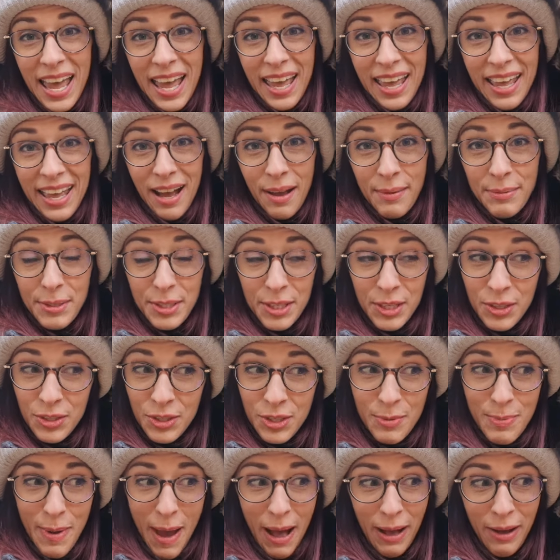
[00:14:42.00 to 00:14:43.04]
it helps the
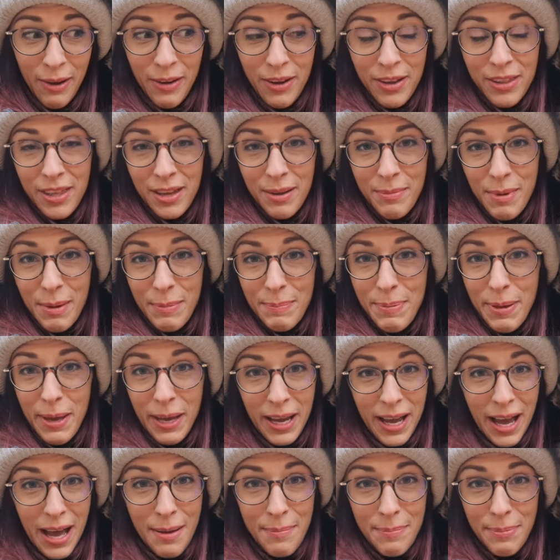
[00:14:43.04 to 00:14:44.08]
YouTube algorithm
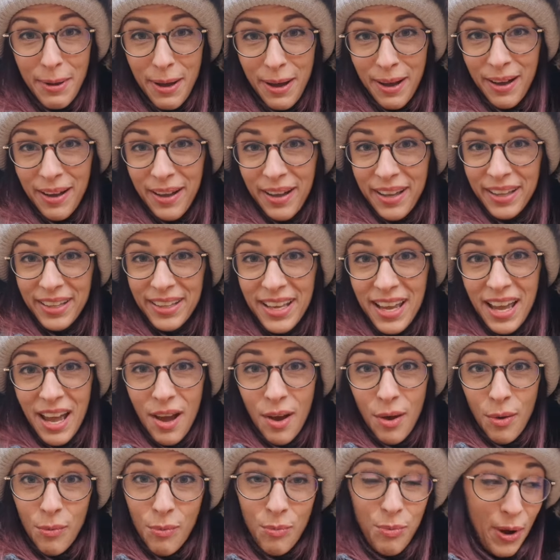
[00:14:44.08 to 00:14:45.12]
pick up on
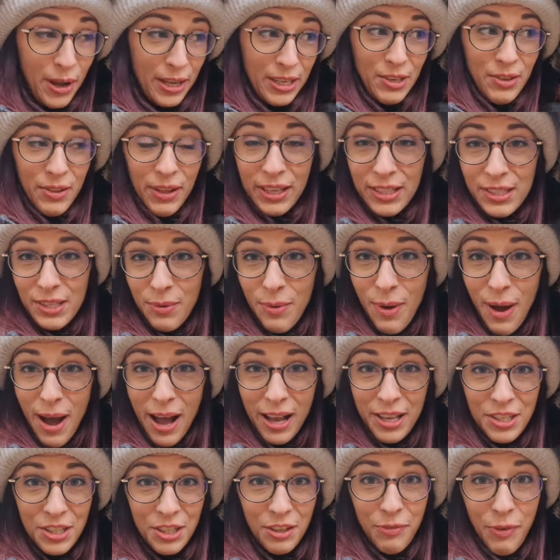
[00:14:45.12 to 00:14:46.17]
what you like to
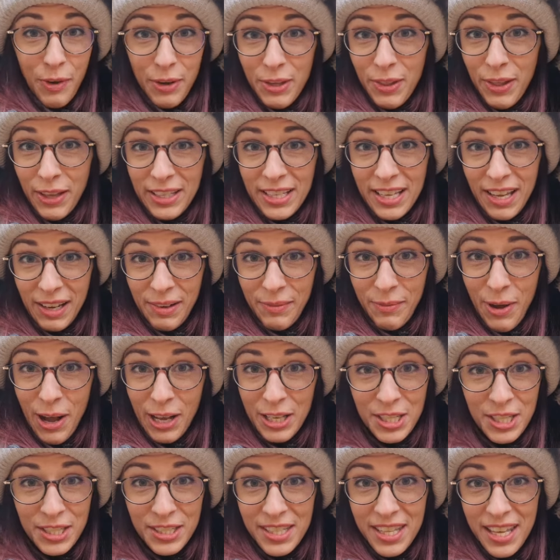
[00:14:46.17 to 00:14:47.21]
watch. And if what you like to
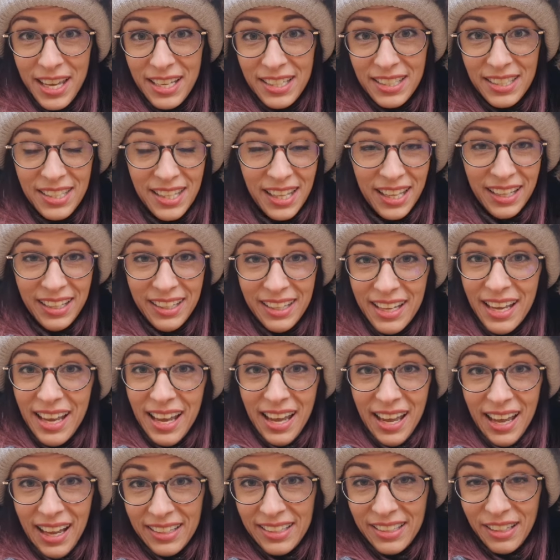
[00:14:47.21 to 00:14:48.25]
watch is this, then
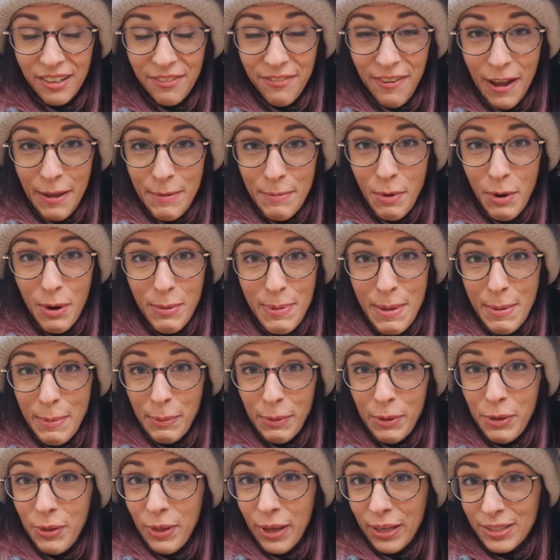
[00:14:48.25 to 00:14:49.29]
it's going to find more
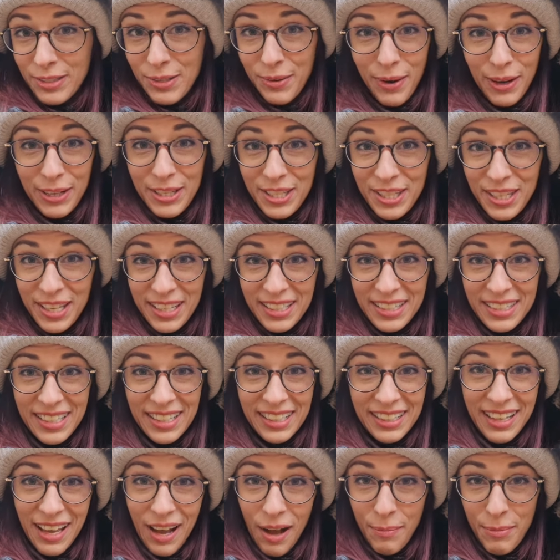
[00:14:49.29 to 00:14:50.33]
people who like to watch this
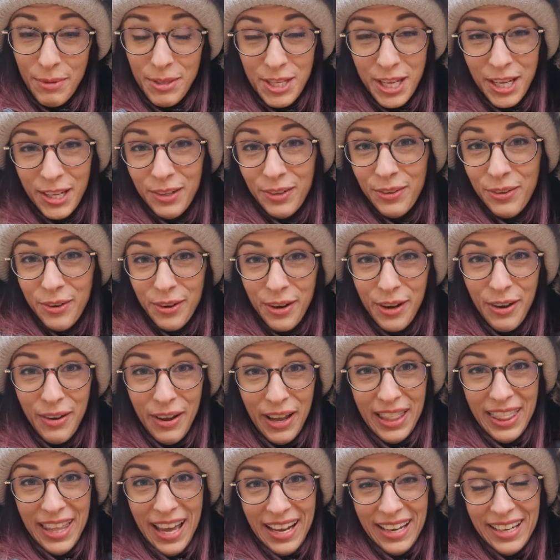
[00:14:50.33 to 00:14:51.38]
and help the channel grow.
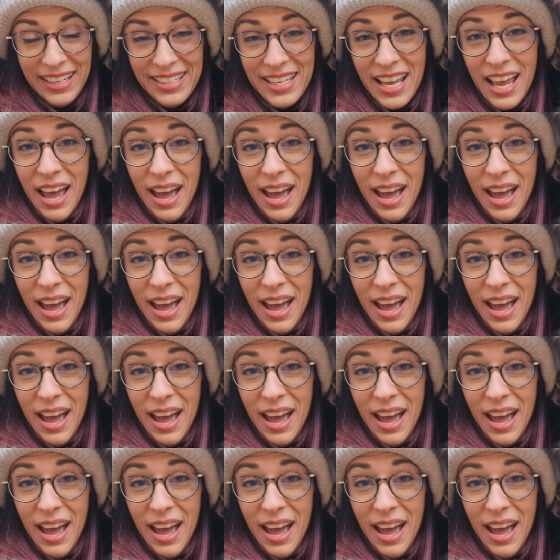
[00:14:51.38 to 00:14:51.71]
And that is